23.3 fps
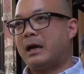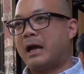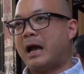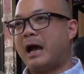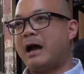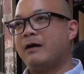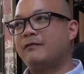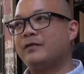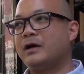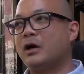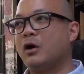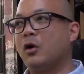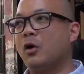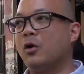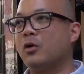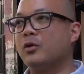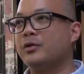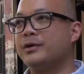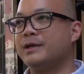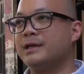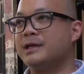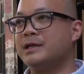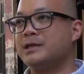having
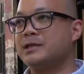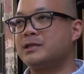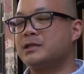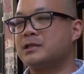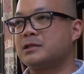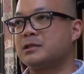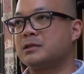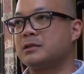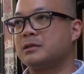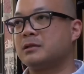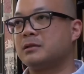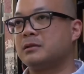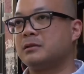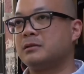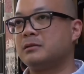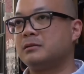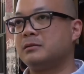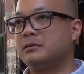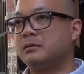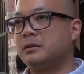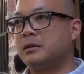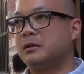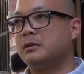all these
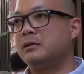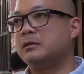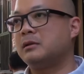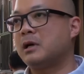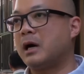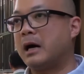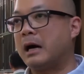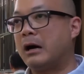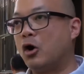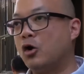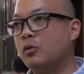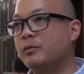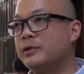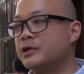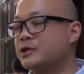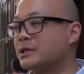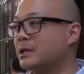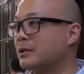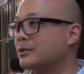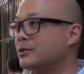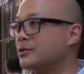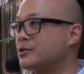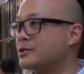uh, homeless
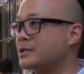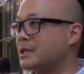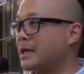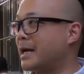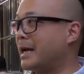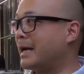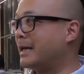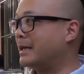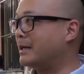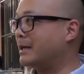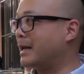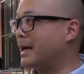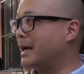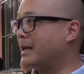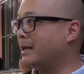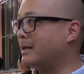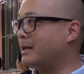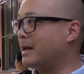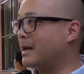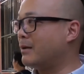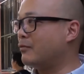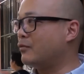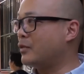shelters and,
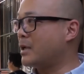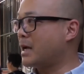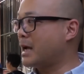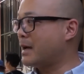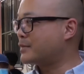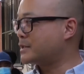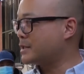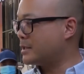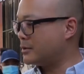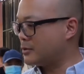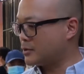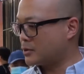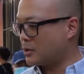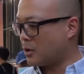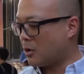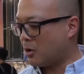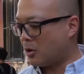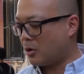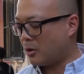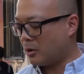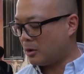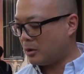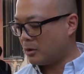and, and rehab centers
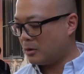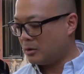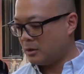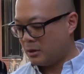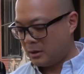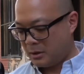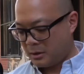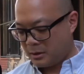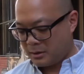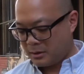all